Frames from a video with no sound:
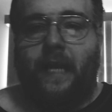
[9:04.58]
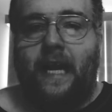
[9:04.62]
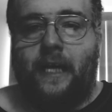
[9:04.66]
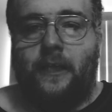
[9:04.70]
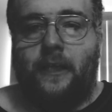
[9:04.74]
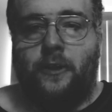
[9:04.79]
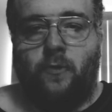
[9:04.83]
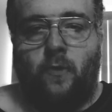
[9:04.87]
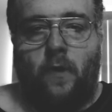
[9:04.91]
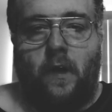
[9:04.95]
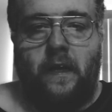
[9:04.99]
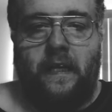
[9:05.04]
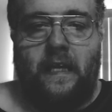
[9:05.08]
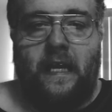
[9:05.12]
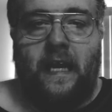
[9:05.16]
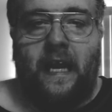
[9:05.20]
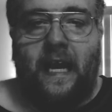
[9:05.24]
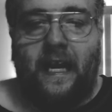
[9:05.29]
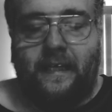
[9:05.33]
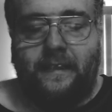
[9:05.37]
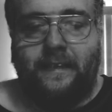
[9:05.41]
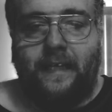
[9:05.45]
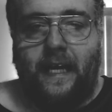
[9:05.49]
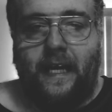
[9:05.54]
has one that
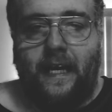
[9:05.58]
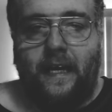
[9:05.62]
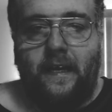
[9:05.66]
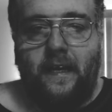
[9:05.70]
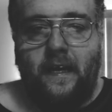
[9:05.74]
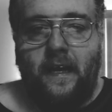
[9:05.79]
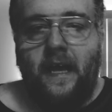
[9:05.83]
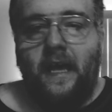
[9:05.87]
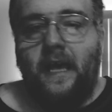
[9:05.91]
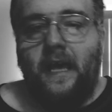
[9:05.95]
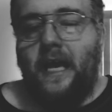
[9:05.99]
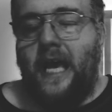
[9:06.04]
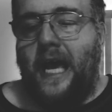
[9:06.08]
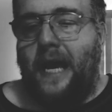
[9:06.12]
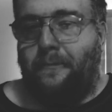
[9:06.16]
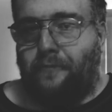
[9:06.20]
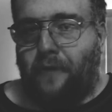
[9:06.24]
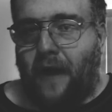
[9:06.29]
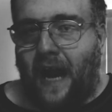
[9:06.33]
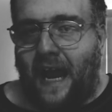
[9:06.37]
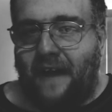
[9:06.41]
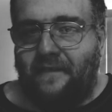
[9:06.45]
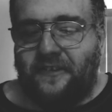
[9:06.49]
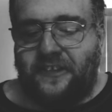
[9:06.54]
has that, and
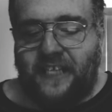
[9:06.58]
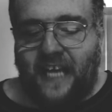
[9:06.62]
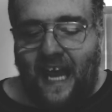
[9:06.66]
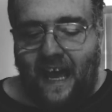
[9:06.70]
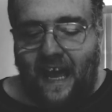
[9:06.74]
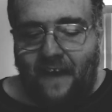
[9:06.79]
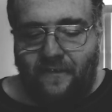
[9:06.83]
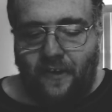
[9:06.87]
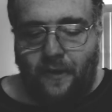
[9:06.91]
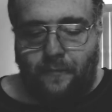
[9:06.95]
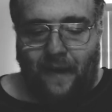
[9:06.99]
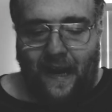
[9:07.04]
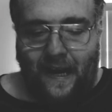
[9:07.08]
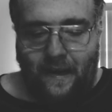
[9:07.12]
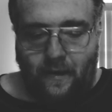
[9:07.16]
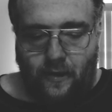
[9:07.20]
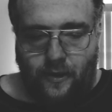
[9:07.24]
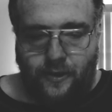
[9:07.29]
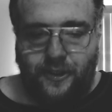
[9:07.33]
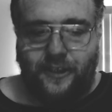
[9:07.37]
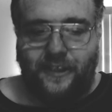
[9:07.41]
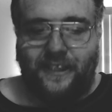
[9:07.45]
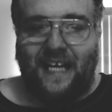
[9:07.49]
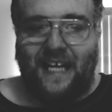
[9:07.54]
Providence Catholic Byron
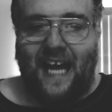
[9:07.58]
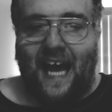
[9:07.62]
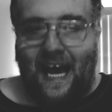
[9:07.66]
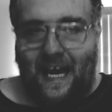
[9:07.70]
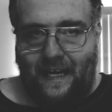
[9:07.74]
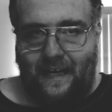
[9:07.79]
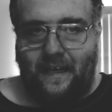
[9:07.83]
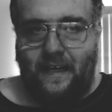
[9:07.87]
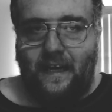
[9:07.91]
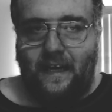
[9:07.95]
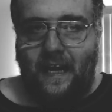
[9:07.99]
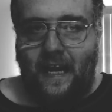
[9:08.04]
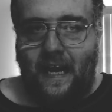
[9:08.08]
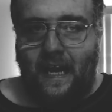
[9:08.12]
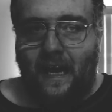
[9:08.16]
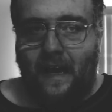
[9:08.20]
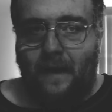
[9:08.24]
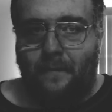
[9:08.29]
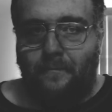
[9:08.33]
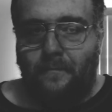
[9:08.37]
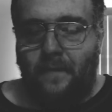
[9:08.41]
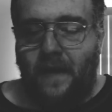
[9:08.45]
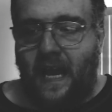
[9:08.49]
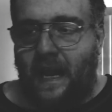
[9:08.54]
Olson's got it,
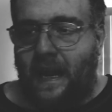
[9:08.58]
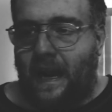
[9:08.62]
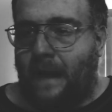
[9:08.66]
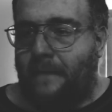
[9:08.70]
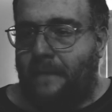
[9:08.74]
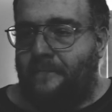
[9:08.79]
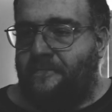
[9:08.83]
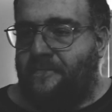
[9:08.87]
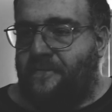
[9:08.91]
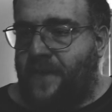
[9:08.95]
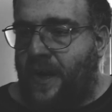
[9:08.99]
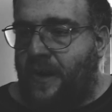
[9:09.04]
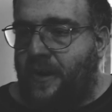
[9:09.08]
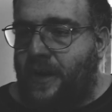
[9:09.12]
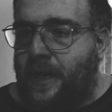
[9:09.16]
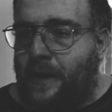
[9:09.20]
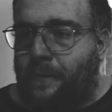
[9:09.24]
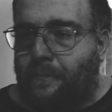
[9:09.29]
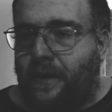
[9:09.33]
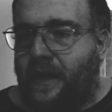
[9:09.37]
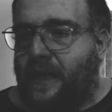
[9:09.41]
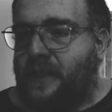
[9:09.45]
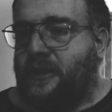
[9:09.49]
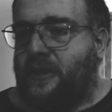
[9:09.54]
um, and I'm very
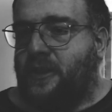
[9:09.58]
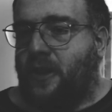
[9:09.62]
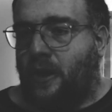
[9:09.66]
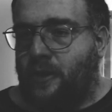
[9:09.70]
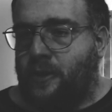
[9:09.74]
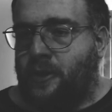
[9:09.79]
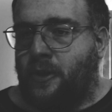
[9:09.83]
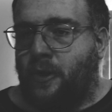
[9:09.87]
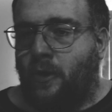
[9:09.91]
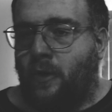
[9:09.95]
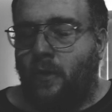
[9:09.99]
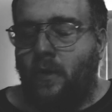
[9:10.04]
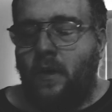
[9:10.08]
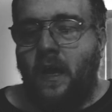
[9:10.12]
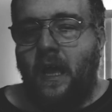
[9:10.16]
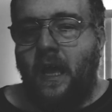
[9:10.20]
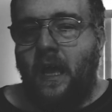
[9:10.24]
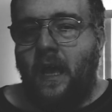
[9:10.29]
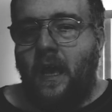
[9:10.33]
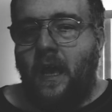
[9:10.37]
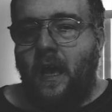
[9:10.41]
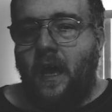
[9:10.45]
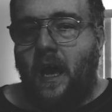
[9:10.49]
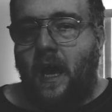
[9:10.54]
impressed. Also,
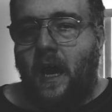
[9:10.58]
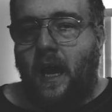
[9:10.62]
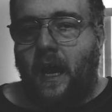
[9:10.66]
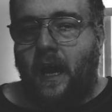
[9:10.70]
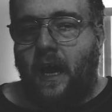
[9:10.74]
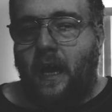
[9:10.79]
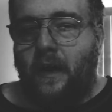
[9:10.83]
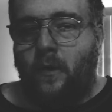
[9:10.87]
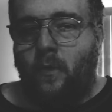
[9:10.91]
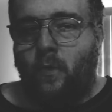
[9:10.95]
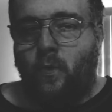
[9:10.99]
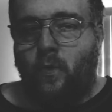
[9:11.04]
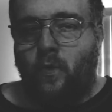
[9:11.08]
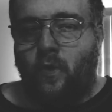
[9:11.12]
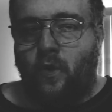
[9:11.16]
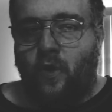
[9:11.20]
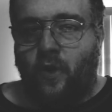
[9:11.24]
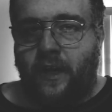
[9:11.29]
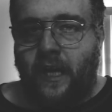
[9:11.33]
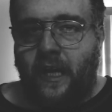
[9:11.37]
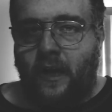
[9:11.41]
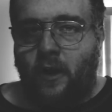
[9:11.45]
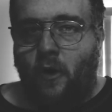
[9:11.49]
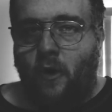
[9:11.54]
uh,
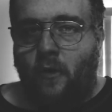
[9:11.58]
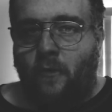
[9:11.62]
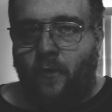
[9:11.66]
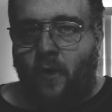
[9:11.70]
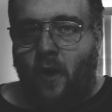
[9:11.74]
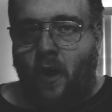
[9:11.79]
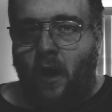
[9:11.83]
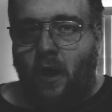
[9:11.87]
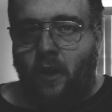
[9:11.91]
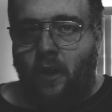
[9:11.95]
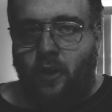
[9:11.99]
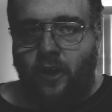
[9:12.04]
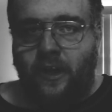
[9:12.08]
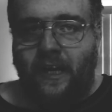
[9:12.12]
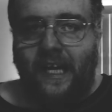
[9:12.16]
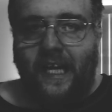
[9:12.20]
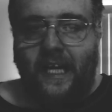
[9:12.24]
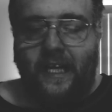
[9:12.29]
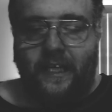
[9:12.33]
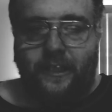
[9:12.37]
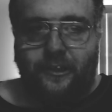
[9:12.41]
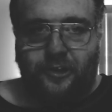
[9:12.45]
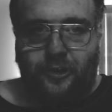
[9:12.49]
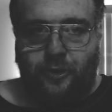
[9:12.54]
looking overall, looking
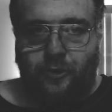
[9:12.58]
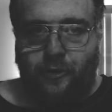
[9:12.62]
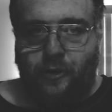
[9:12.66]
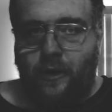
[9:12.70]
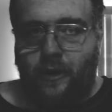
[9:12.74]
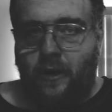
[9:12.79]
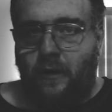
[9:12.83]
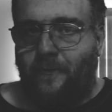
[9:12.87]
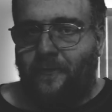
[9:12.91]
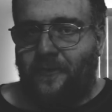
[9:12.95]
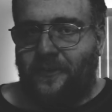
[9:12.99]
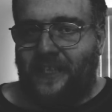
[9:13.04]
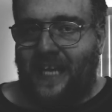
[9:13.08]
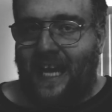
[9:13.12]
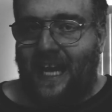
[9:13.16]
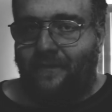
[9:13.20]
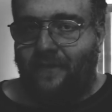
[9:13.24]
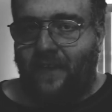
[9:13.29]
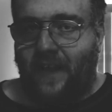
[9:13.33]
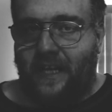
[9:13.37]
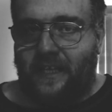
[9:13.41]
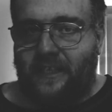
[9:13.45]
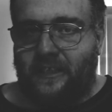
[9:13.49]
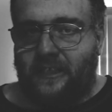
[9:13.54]
at his junior year of his
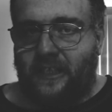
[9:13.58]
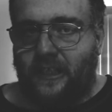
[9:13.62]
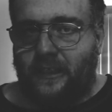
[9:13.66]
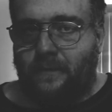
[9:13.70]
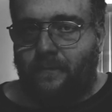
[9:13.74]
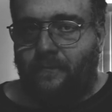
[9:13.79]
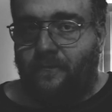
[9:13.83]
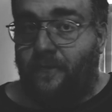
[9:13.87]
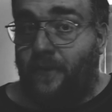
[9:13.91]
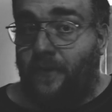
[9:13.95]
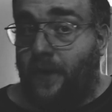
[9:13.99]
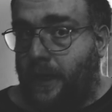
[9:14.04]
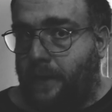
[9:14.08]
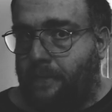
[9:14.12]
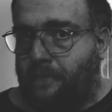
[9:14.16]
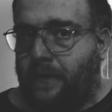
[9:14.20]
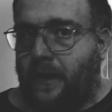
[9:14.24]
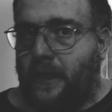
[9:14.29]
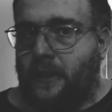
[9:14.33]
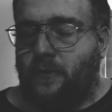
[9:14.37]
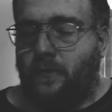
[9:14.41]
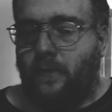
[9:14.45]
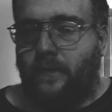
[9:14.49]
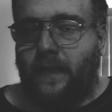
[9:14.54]
athleticism, very
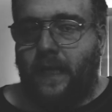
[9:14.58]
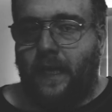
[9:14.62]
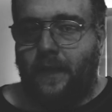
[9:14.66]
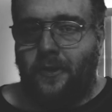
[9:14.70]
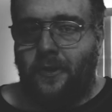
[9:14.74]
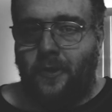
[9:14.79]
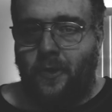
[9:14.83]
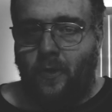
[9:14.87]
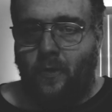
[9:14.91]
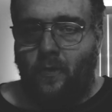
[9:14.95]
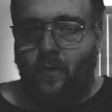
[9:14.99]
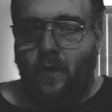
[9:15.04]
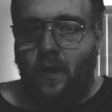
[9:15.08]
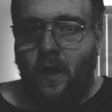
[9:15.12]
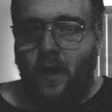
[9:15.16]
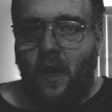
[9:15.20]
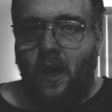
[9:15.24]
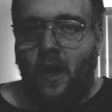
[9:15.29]
impressed with that too.